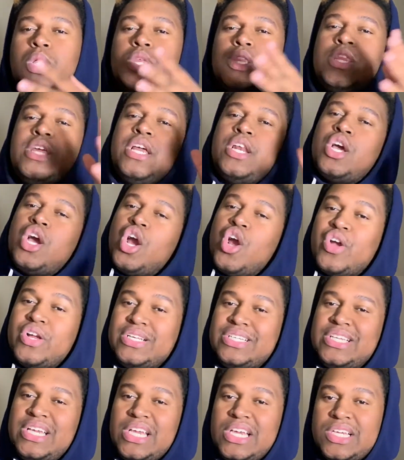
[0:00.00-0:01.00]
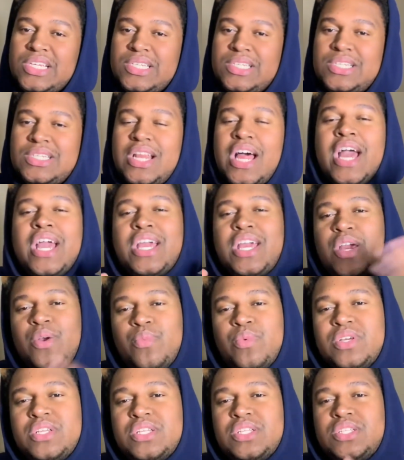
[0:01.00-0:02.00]
than her and Tika's. Like, it
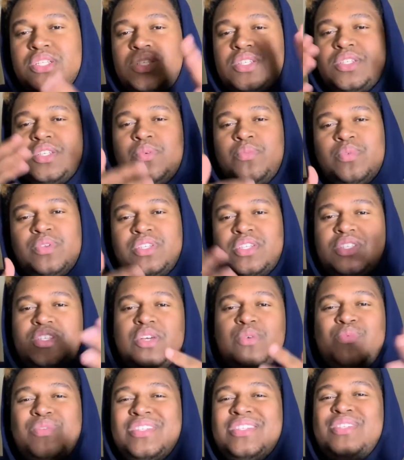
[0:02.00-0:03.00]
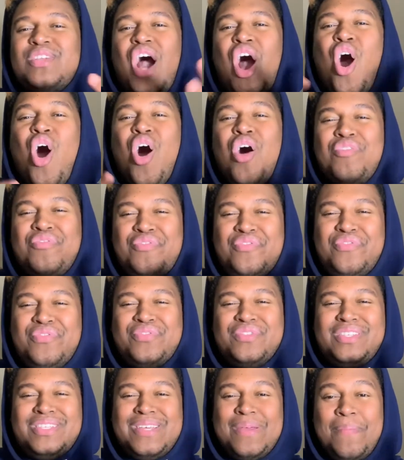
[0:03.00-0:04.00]
was off
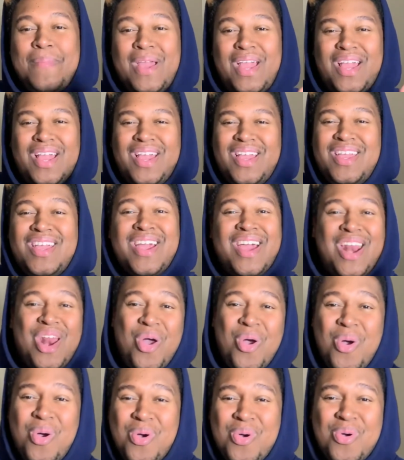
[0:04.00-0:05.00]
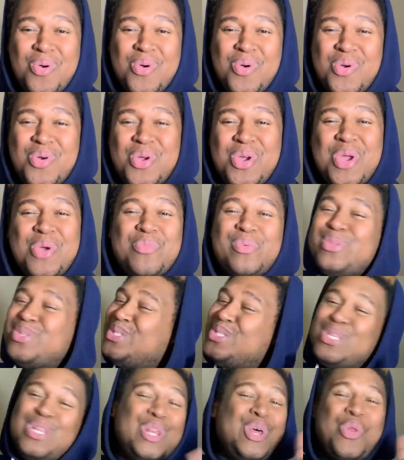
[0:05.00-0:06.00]
to me. You know? It was
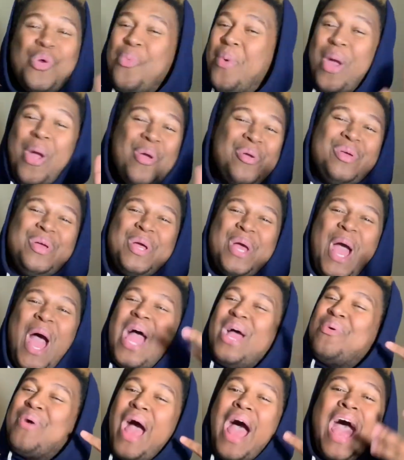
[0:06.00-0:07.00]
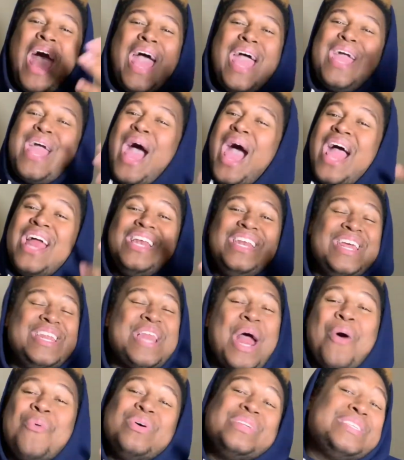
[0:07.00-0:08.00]
a little weird. I
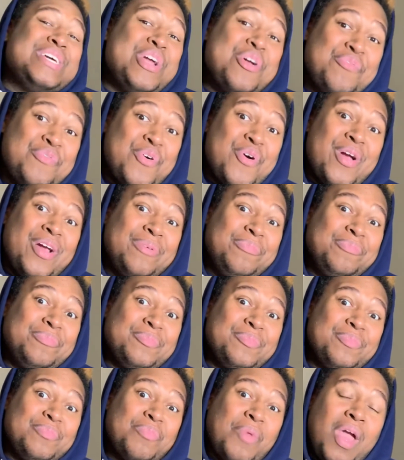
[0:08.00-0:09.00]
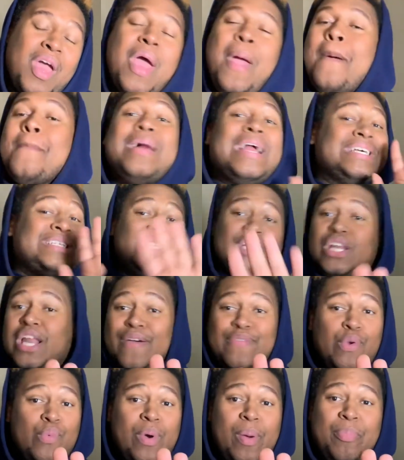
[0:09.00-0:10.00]
wasn't here for it. But I still
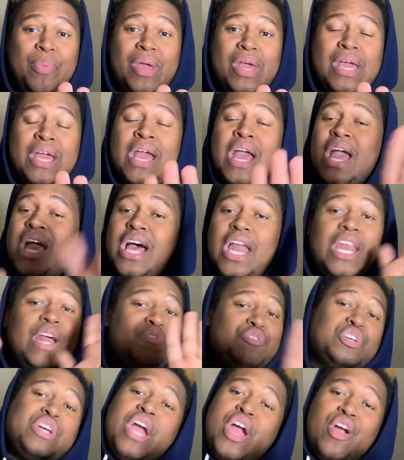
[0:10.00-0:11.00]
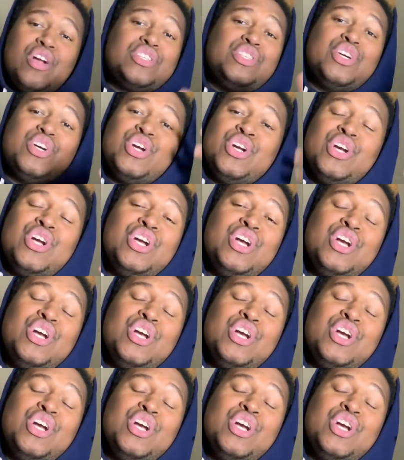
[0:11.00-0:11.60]
love you, Whoopi. I loved your character.